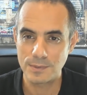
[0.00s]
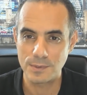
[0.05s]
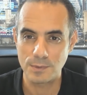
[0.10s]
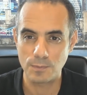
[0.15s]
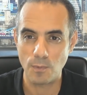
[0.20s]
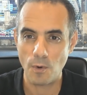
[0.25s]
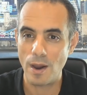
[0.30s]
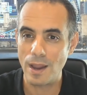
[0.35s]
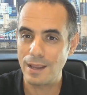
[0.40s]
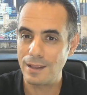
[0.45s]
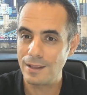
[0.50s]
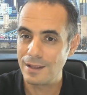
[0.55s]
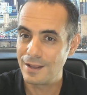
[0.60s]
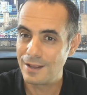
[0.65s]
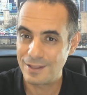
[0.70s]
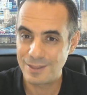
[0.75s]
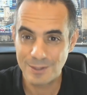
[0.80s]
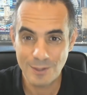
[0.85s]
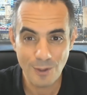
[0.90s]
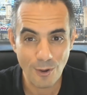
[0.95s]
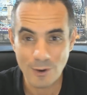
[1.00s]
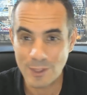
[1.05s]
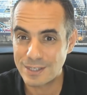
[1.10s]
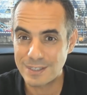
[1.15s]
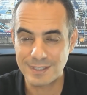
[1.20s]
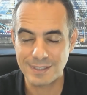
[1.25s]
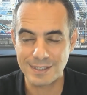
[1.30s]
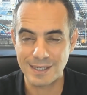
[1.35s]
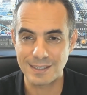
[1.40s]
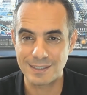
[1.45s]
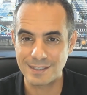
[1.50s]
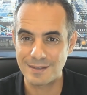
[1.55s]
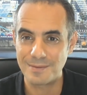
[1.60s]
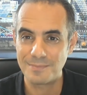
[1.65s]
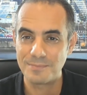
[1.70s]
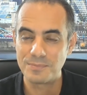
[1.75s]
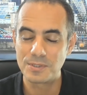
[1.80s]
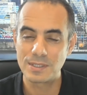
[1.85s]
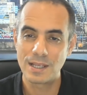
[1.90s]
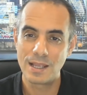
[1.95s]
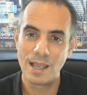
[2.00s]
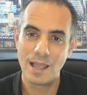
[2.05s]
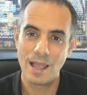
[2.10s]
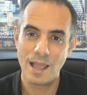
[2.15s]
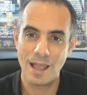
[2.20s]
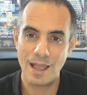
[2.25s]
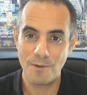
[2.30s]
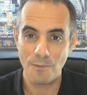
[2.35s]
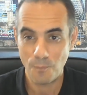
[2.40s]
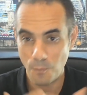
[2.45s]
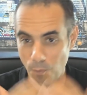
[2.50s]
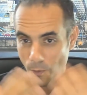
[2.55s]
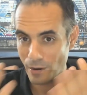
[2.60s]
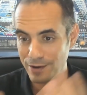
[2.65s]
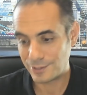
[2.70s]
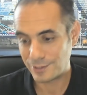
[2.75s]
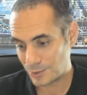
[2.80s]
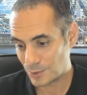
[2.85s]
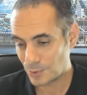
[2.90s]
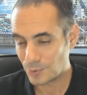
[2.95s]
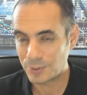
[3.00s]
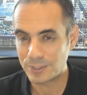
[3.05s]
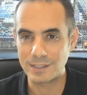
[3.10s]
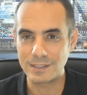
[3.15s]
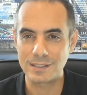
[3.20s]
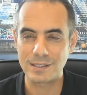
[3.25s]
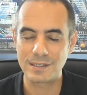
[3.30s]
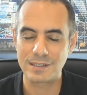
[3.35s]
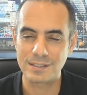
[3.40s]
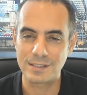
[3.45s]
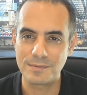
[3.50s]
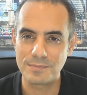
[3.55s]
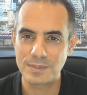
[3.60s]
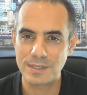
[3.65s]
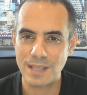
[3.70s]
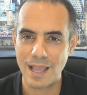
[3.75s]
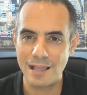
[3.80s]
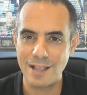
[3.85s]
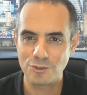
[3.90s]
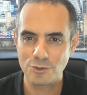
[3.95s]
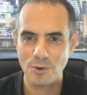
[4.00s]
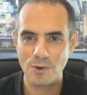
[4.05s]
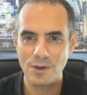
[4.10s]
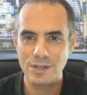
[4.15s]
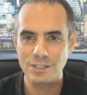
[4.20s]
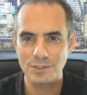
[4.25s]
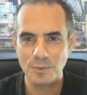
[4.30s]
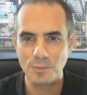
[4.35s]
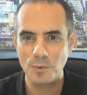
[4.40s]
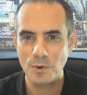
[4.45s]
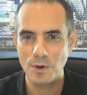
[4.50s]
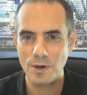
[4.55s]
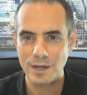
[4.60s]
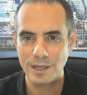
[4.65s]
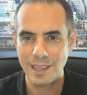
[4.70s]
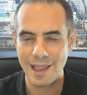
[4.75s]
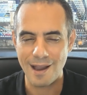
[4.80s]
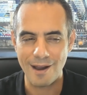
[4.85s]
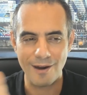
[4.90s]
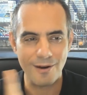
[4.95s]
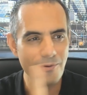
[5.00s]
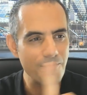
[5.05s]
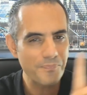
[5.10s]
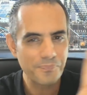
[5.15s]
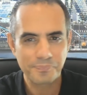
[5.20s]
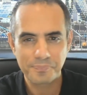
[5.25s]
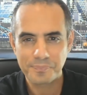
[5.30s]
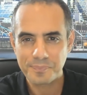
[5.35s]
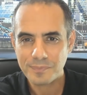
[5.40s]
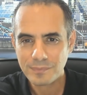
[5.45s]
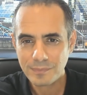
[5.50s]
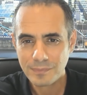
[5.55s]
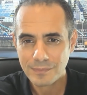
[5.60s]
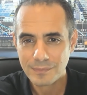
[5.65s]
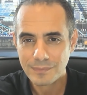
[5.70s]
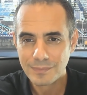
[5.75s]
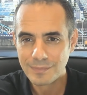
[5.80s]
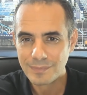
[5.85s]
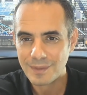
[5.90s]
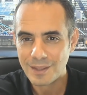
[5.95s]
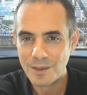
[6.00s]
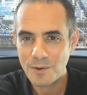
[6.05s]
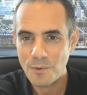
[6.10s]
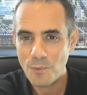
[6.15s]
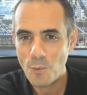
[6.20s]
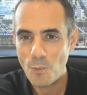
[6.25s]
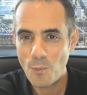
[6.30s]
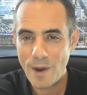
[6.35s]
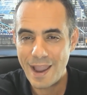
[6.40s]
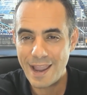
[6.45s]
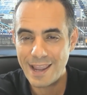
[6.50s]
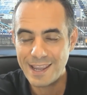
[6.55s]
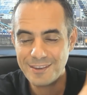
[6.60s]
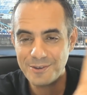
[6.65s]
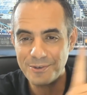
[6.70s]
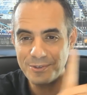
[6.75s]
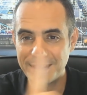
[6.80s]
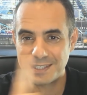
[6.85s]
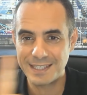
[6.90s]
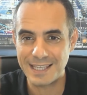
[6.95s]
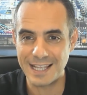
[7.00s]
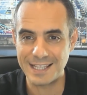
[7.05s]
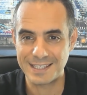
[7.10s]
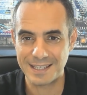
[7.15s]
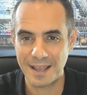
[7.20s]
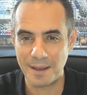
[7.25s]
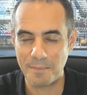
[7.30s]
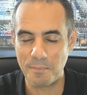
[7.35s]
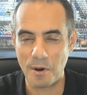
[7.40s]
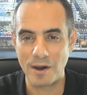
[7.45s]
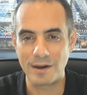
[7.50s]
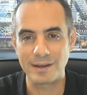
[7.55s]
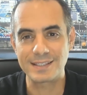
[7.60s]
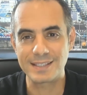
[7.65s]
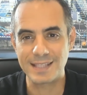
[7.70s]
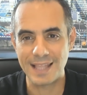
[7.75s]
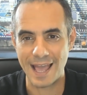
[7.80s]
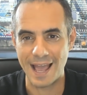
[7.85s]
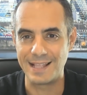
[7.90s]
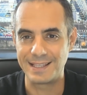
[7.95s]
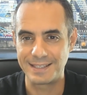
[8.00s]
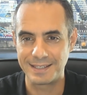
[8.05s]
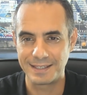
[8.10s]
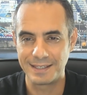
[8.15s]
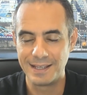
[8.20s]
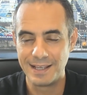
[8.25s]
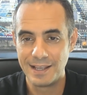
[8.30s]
why knowledge systems, why sourcing systems, and tries to work out where you sit amongst that.